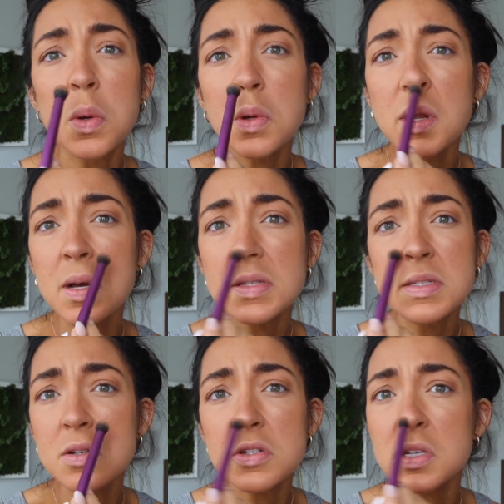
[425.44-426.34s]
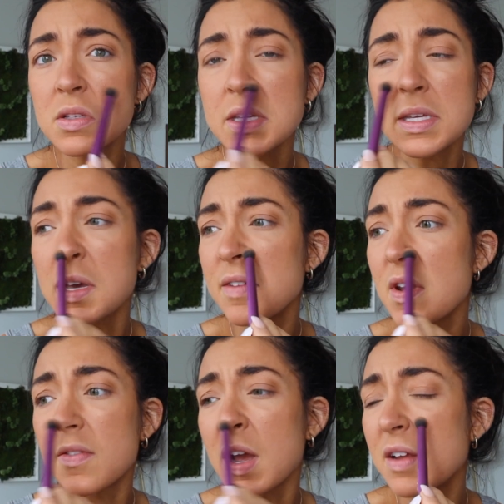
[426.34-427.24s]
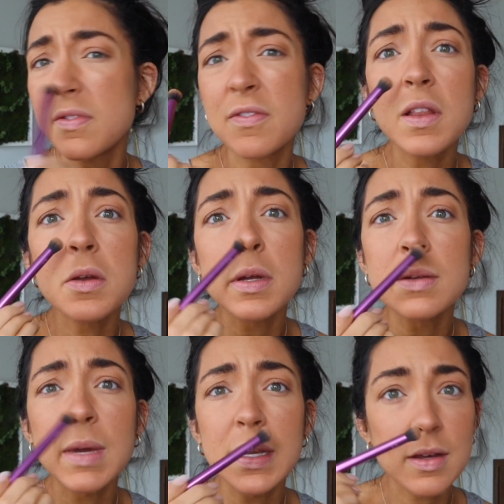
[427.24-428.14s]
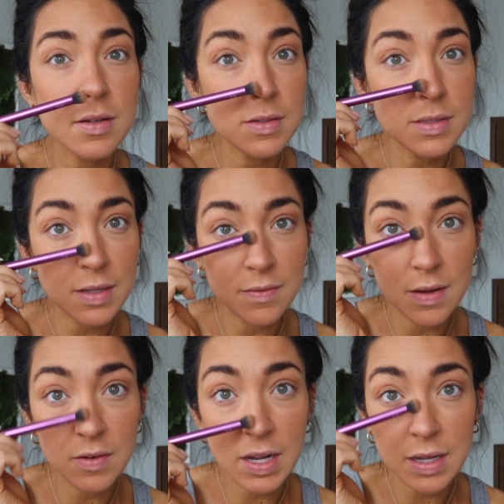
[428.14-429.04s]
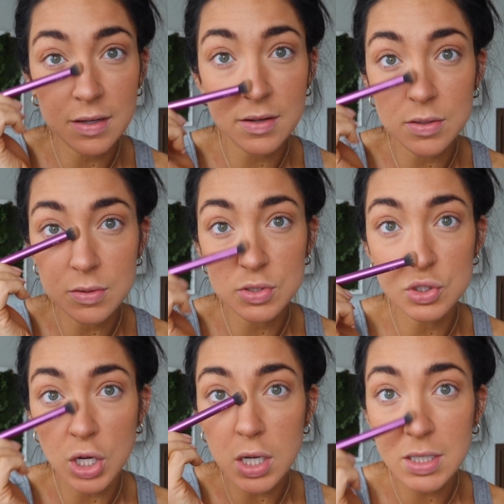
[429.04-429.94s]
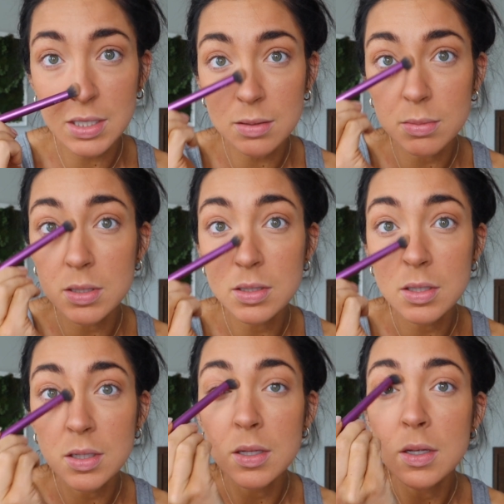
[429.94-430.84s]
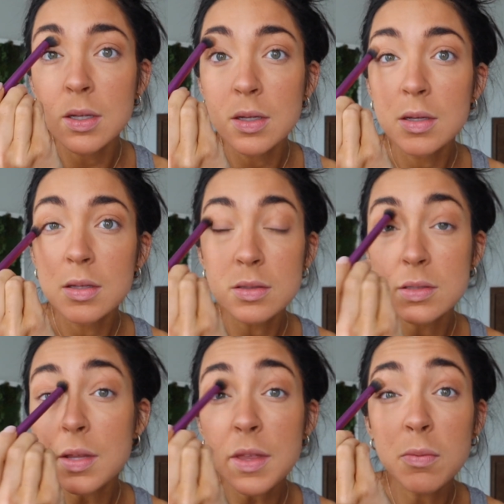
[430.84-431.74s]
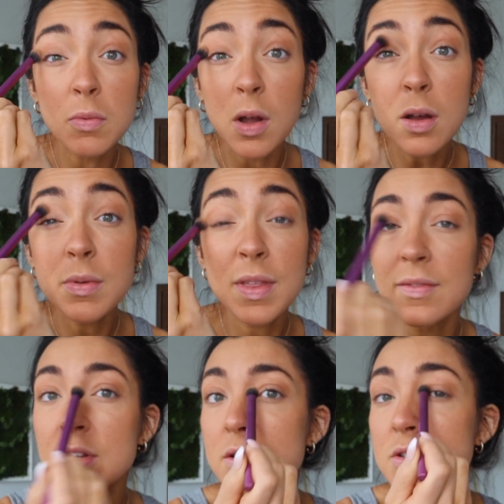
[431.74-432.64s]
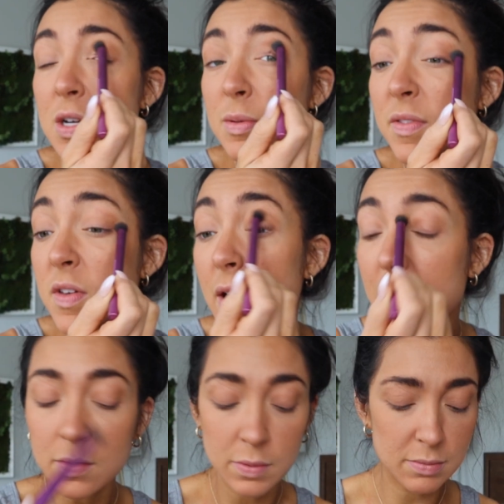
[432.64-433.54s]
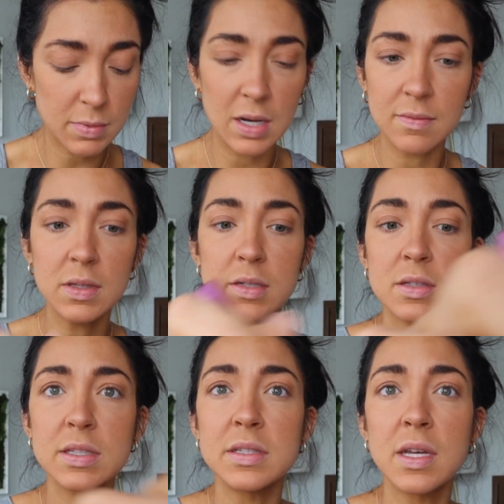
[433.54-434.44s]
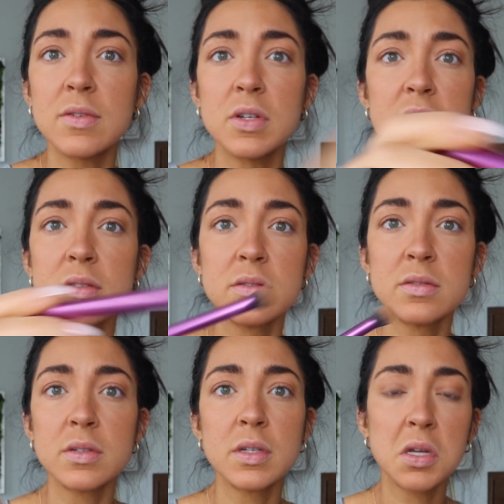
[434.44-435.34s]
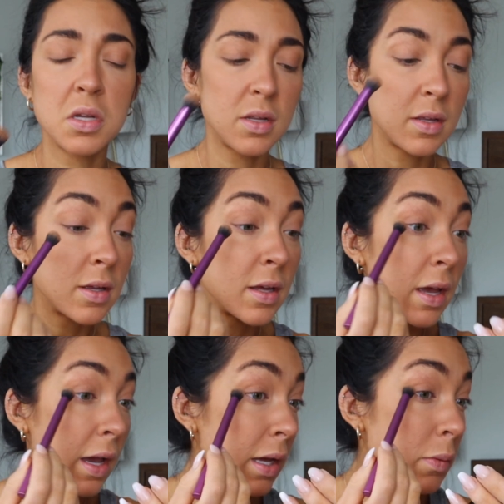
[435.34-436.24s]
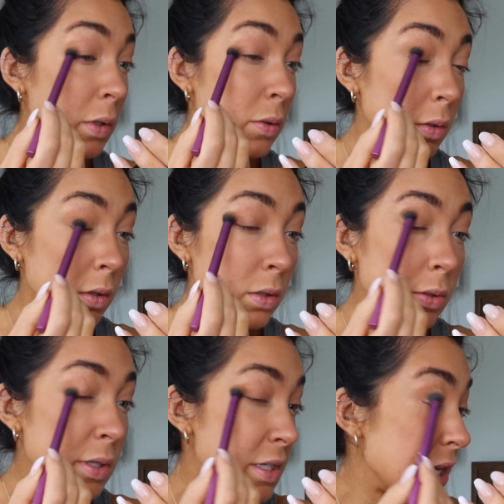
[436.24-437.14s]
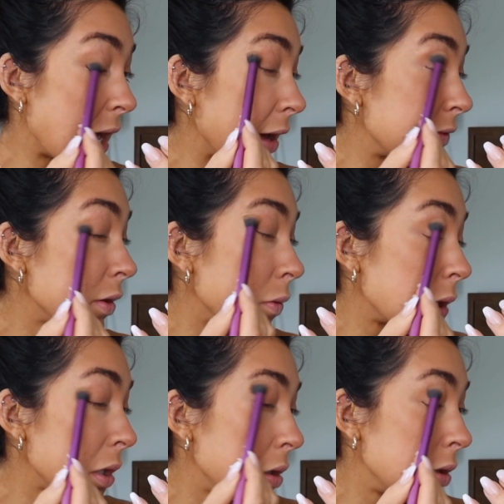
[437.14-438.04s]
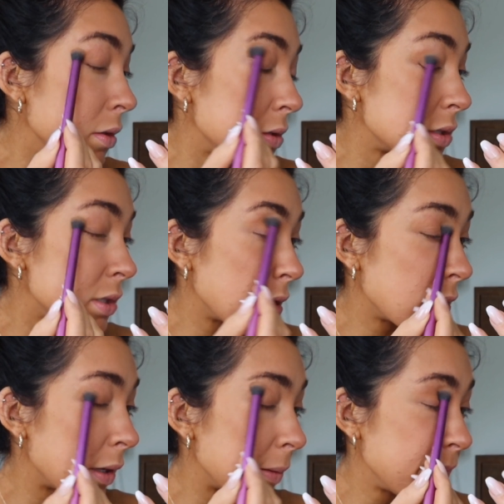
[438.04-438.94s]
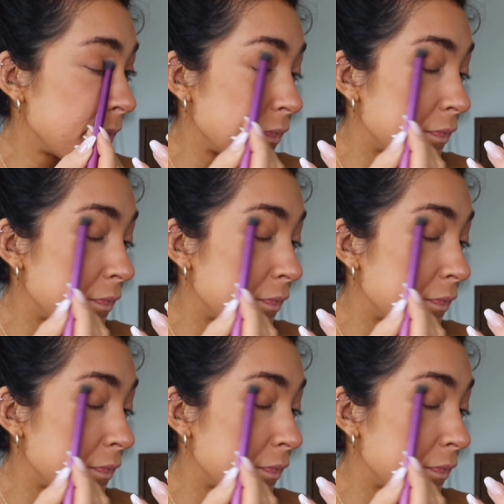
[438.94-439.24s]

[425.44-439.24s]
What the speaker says: or non-surgically. I've never had filler in my nose. I've never had a nose job. There's nothing wrong with having a nose job if you've had one, but I've literally never had one or alluded to having one. So,